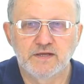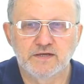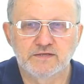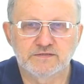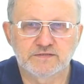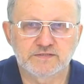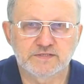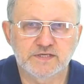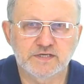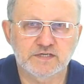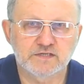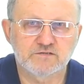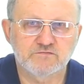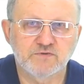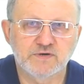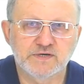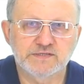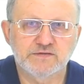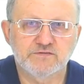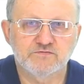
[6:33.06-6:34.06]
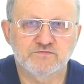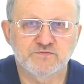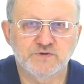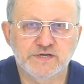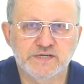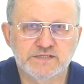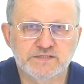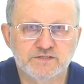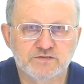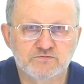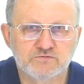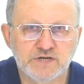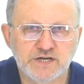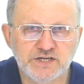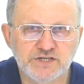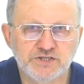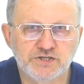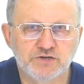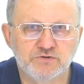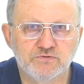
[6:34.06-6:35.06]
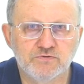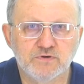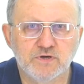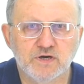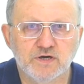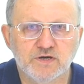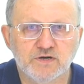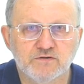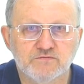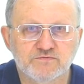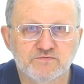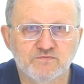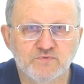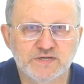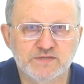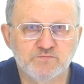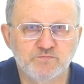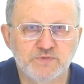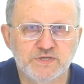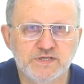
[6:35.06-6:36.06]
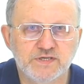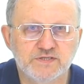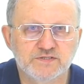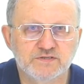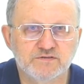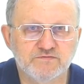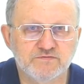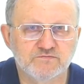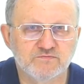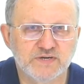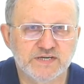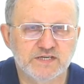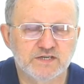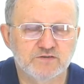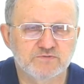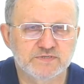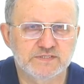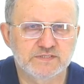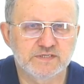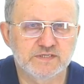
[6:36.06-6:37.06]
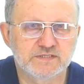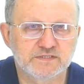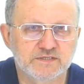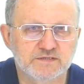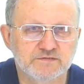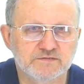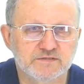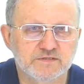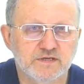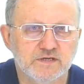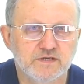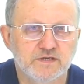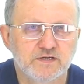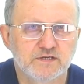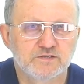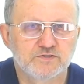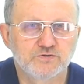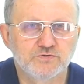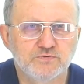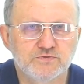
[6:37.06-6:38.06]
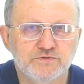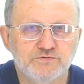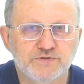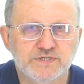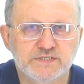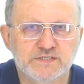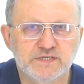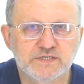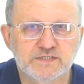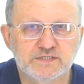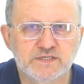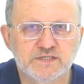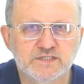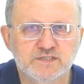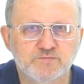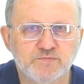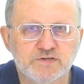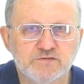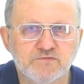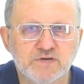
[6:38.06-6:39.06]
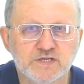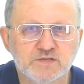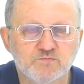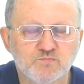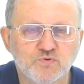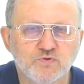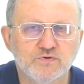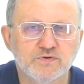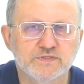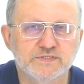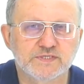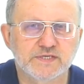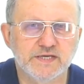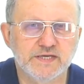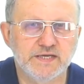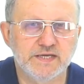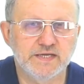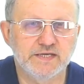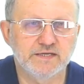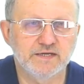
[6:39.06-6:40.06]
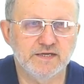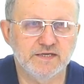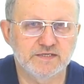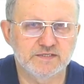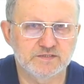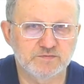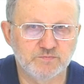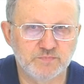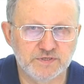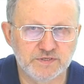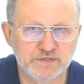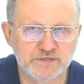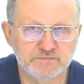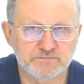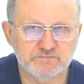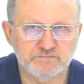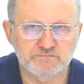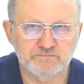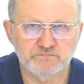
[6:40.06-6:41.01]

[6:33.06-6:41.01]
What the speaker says: and the second one, find the ratio of one piece of wire resistance to the resistance between points A and B.